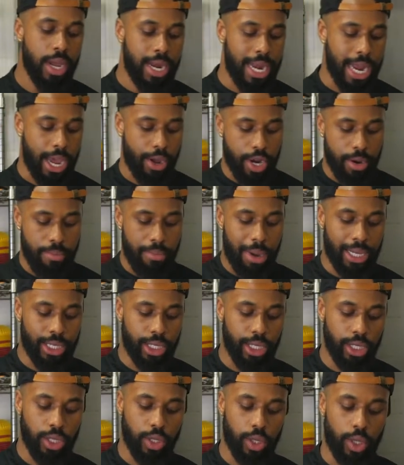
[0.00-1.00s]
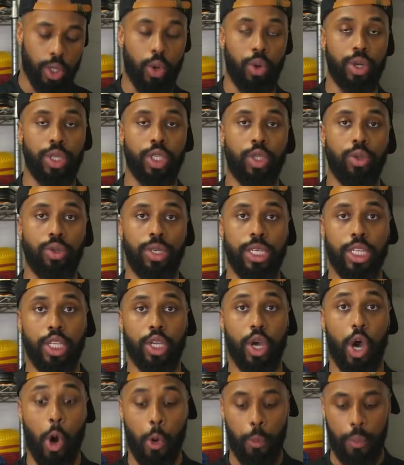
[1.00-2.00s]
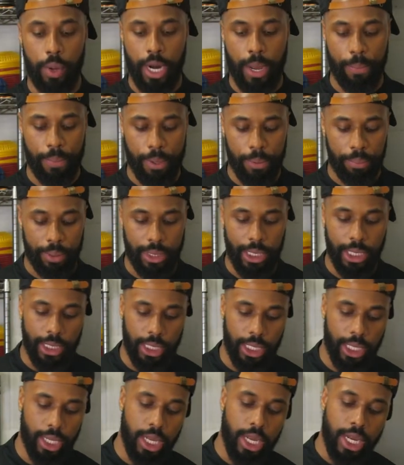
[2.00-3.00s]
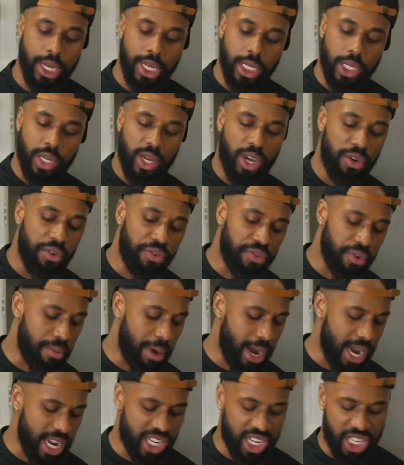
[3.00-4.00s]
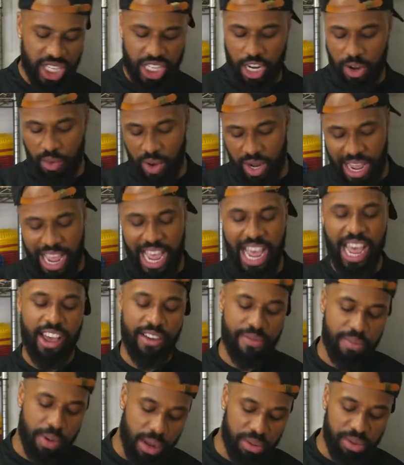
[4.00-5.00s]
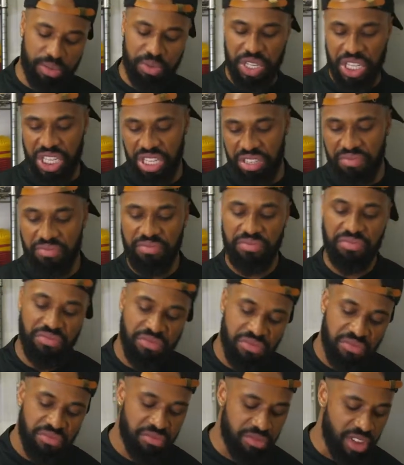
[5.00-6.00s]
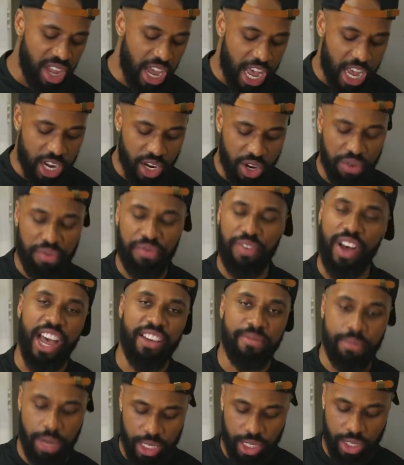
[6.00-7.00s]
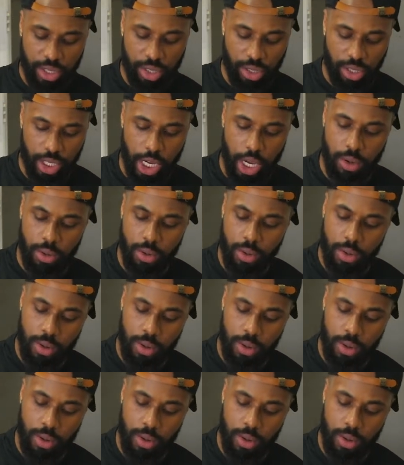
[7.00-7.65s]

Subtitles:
Now your mussels are going to need to open up completely. So for my dish, I want to have probably, I'll go 5 mussels or so.